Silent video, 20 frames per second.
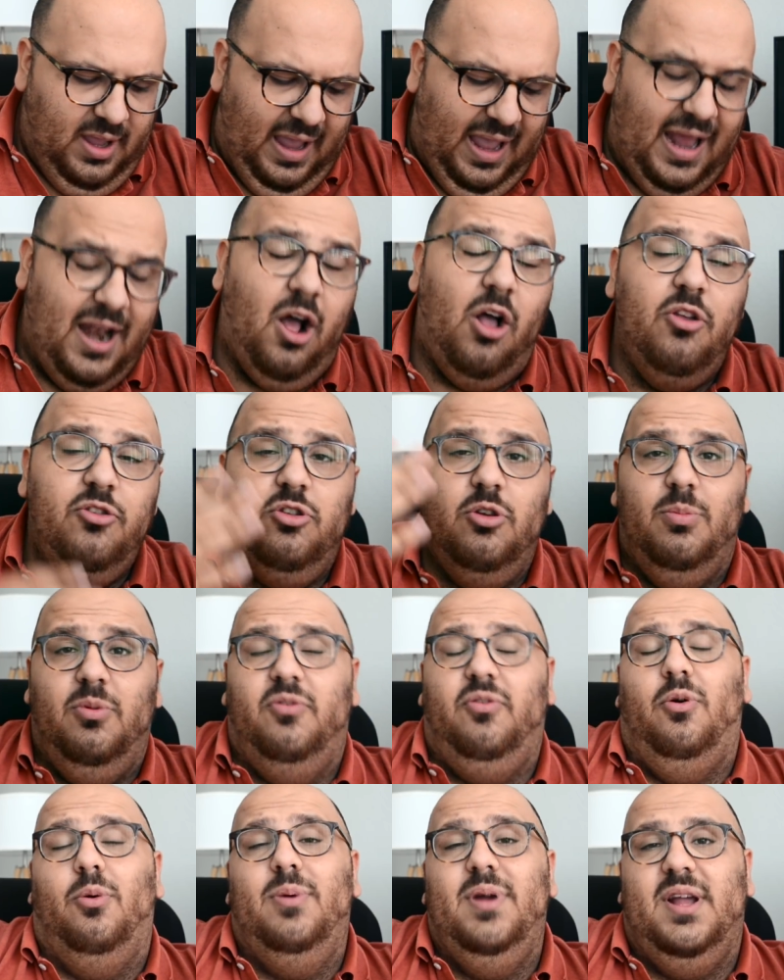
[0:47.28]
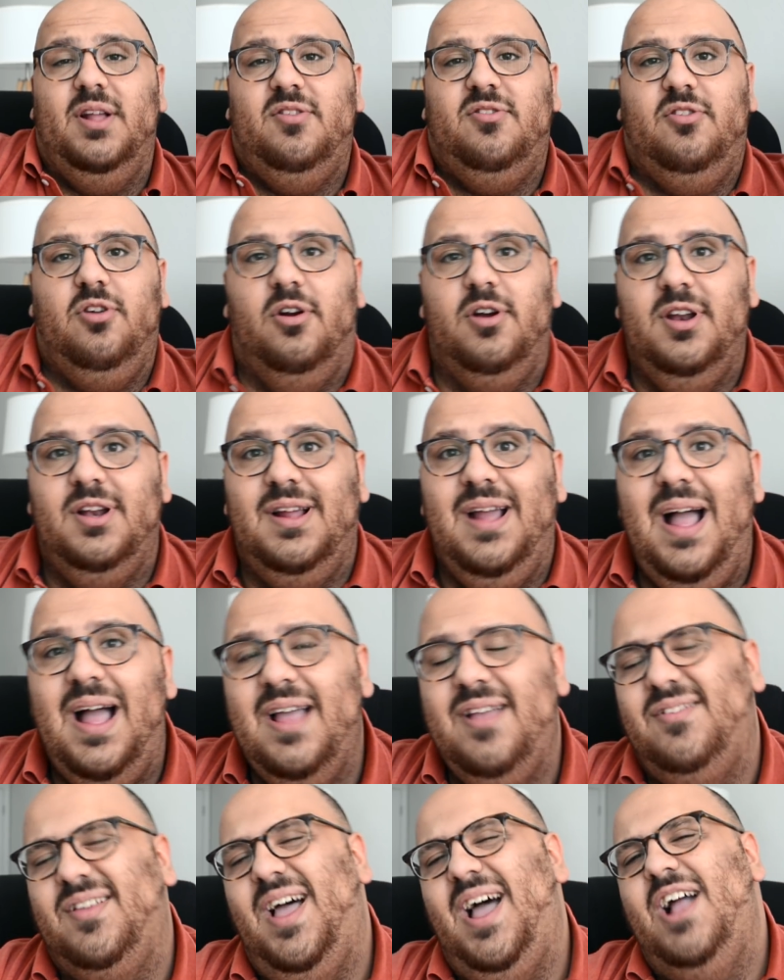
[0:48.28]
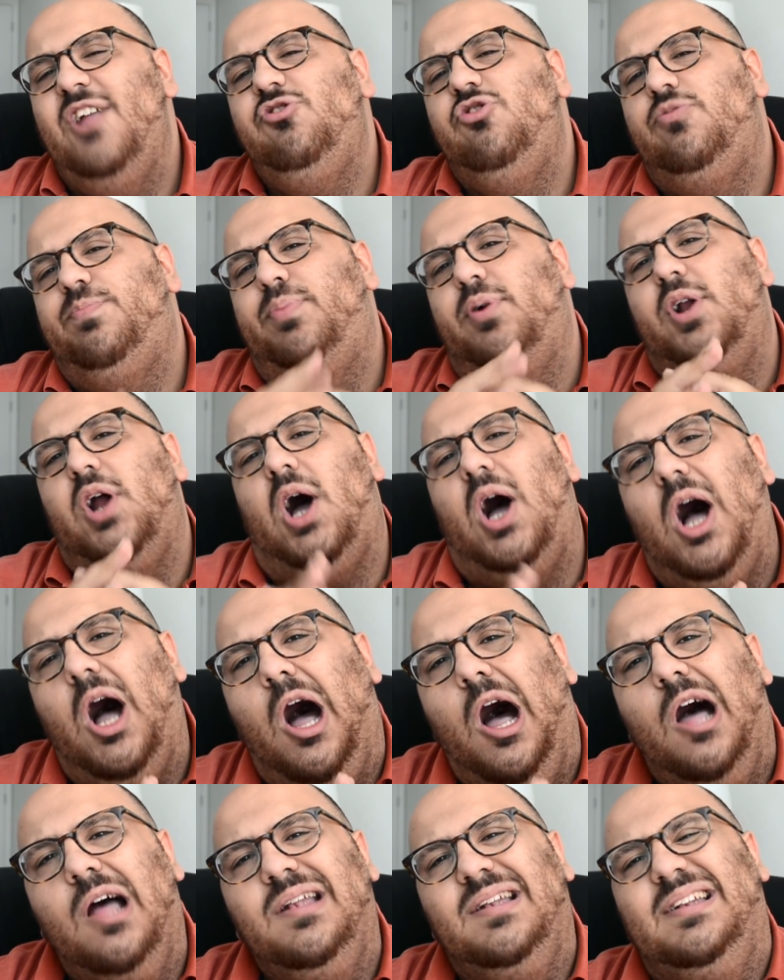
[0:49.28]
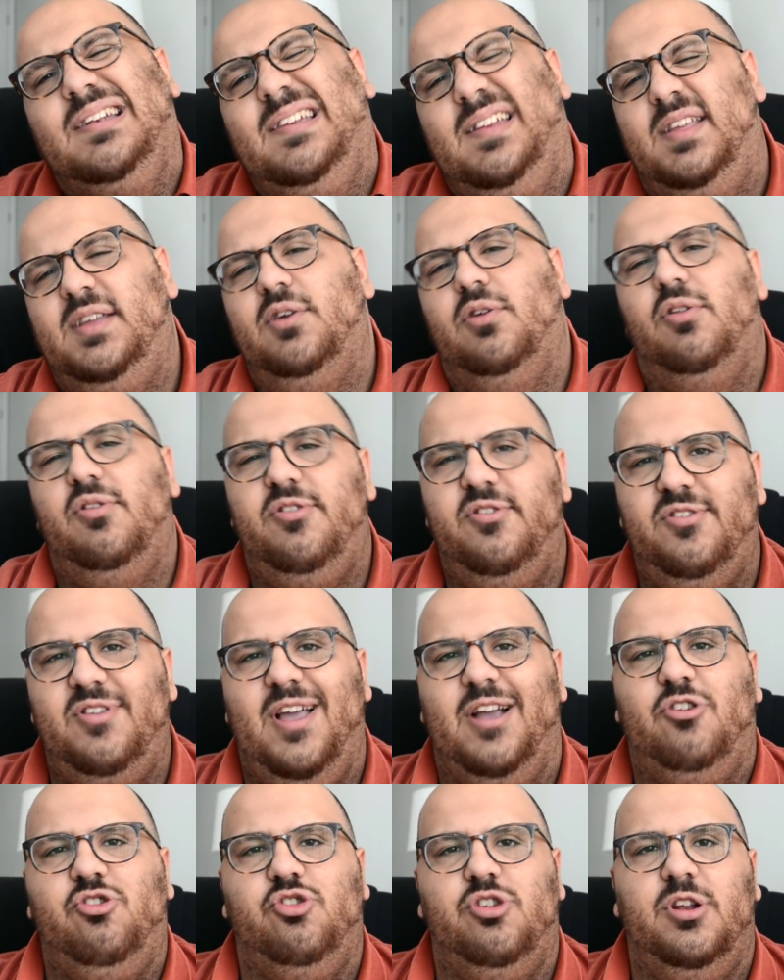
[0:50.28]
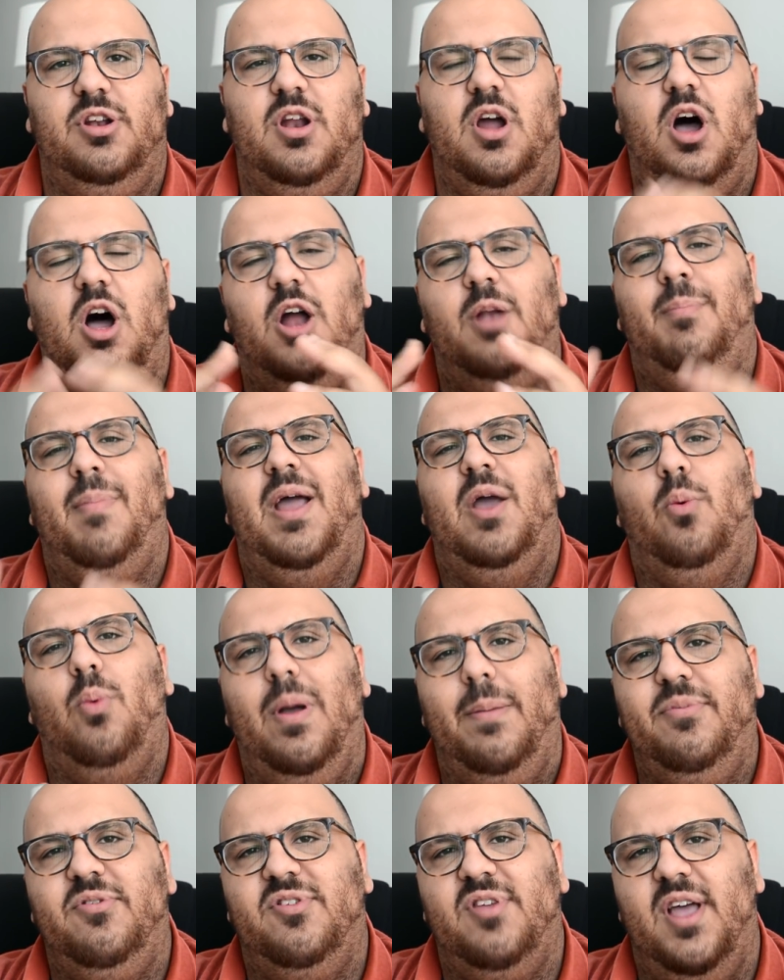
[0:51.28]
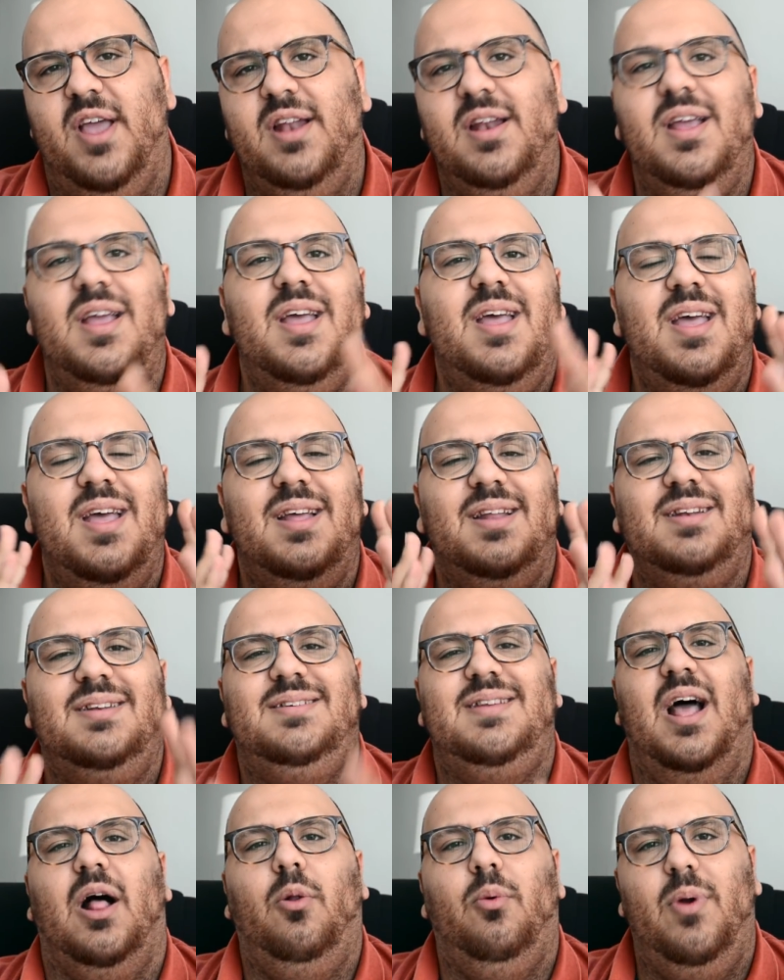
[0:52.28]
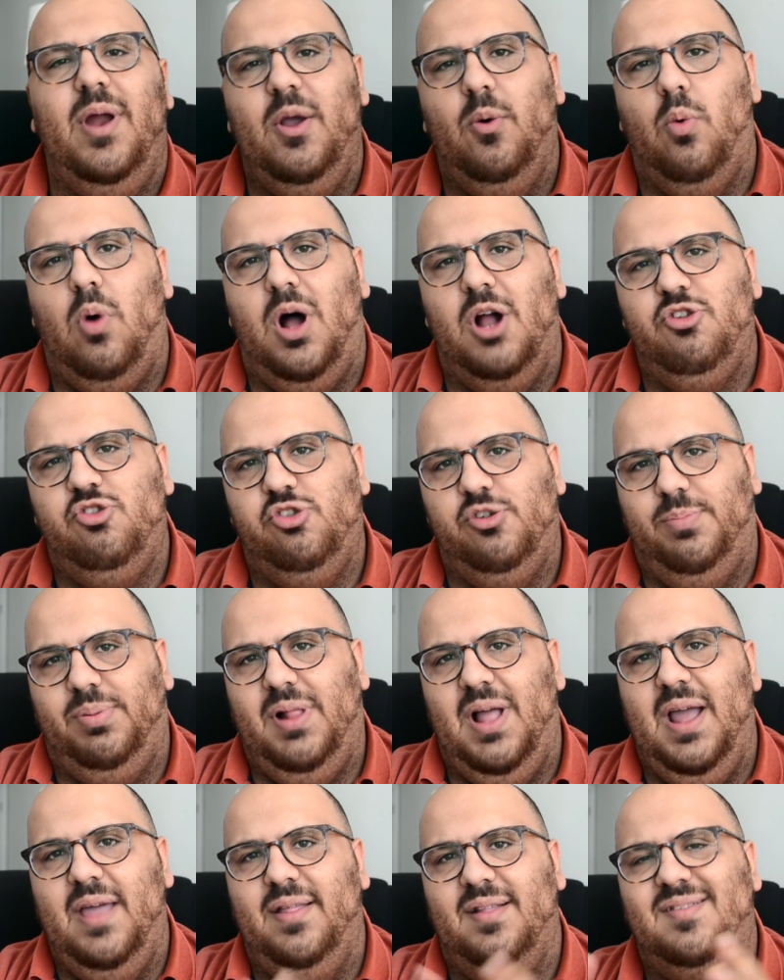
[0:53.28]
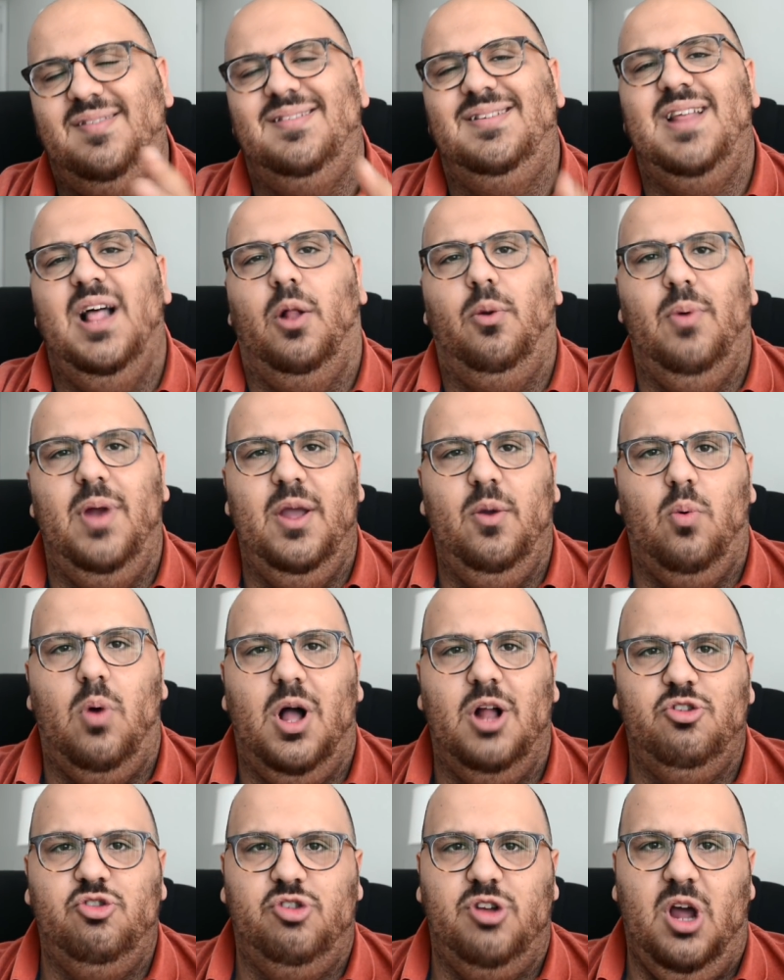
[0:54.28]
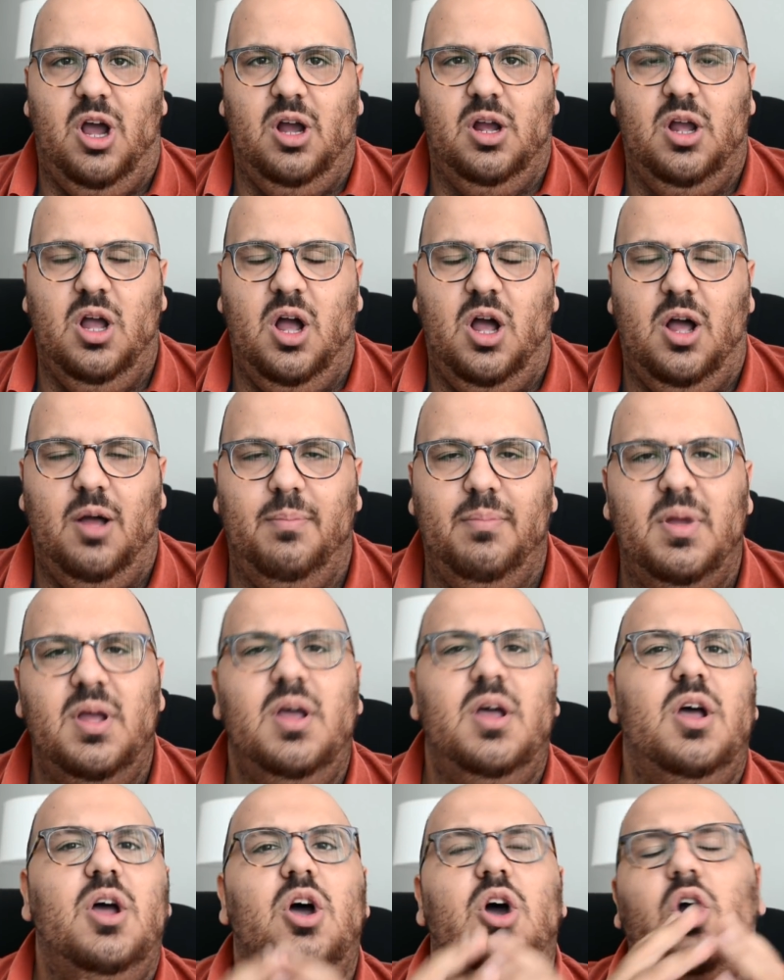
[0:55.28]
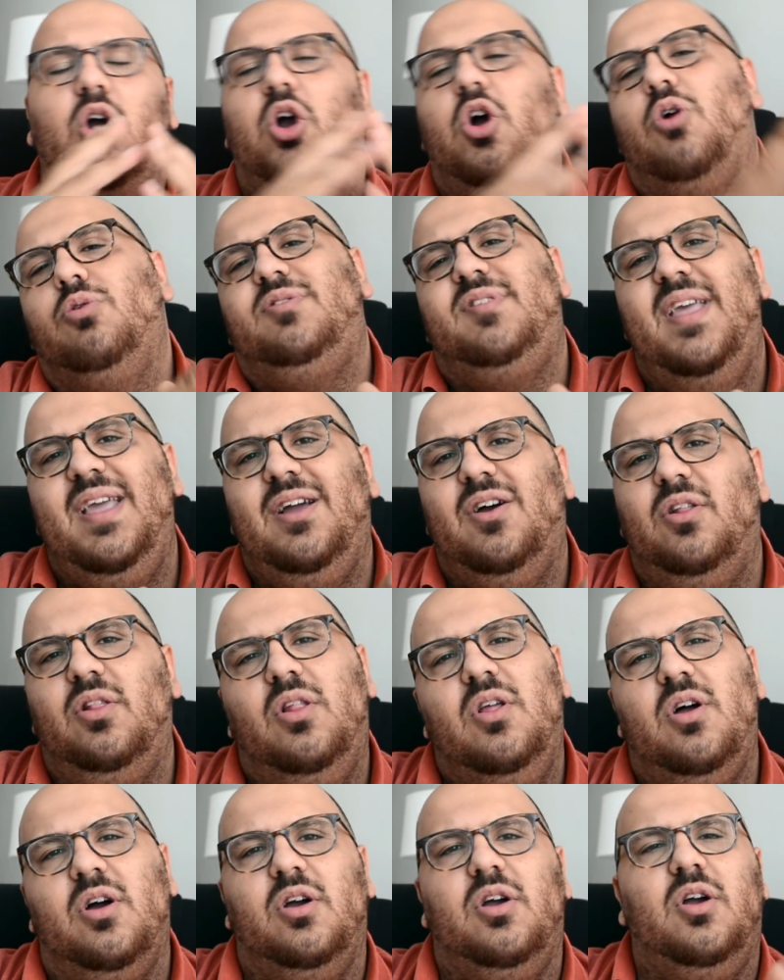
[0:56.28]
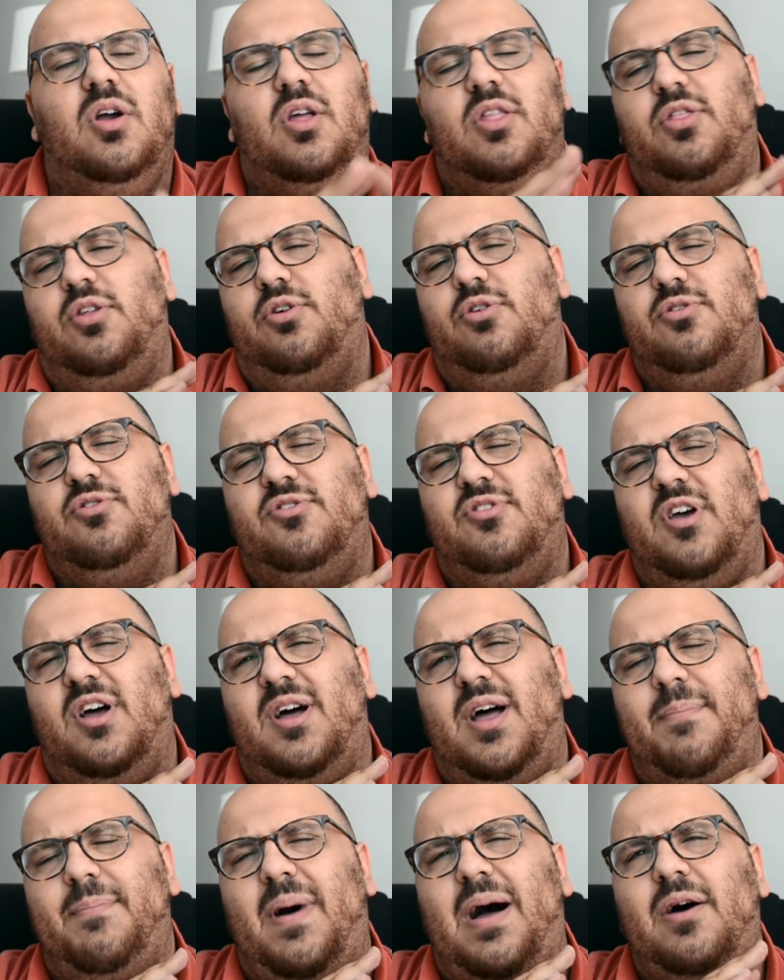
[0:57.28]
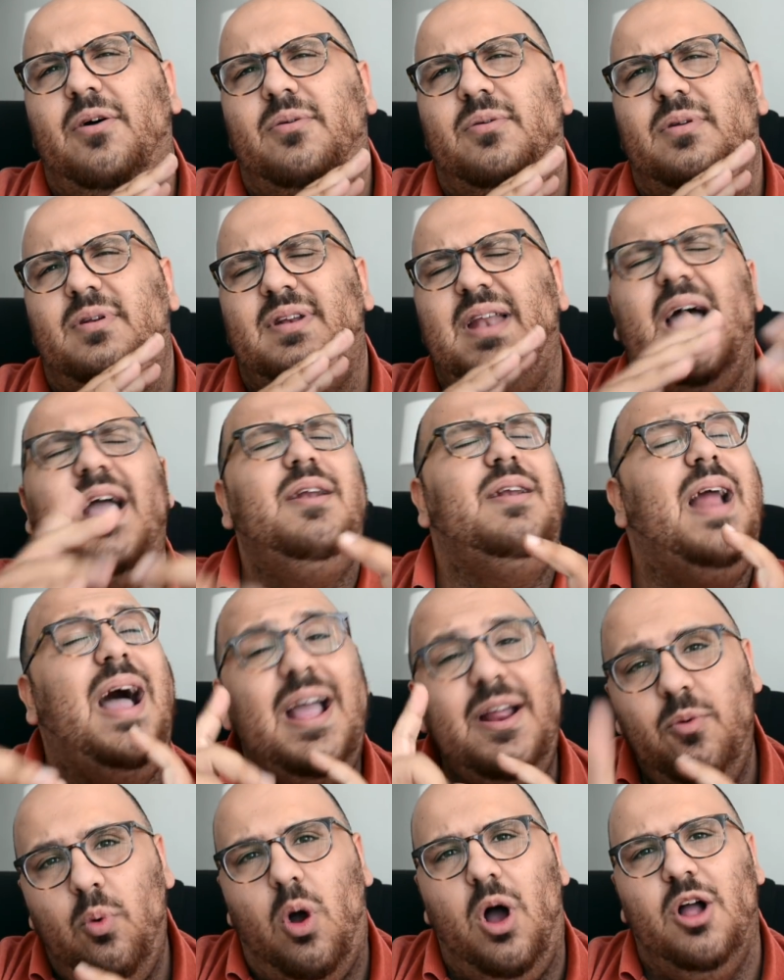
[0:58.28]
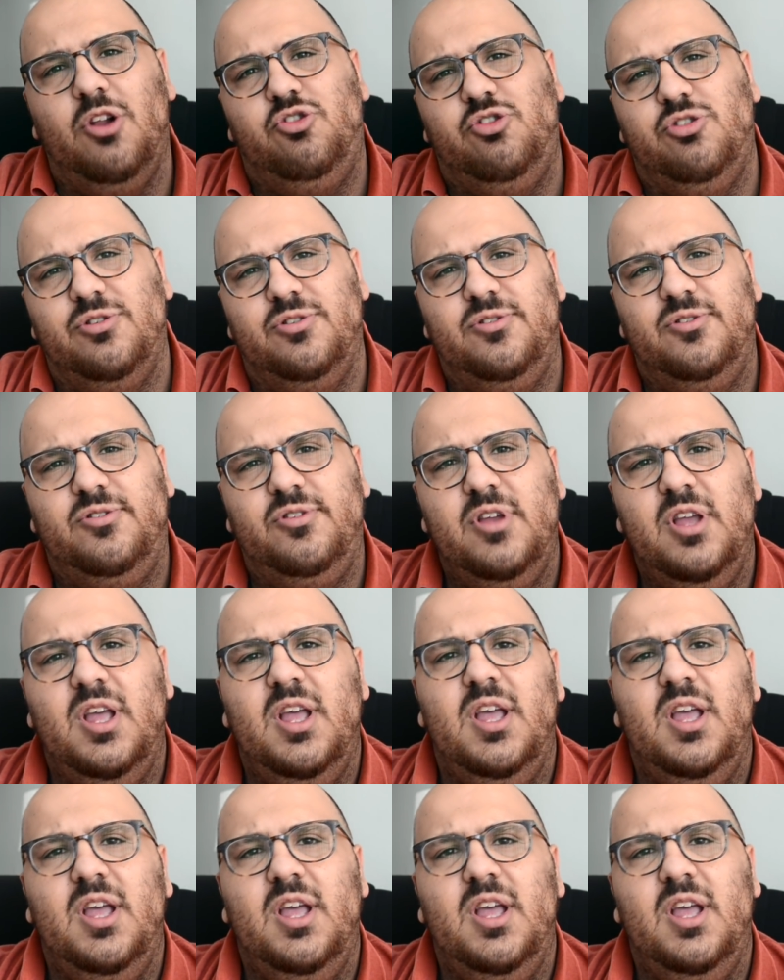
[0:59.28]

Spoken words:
And also, before we get started, guys, I just put a hot deal section on my website, Delray Watch Supply. That's delraywatch.com. Go take a look. There's about nine watches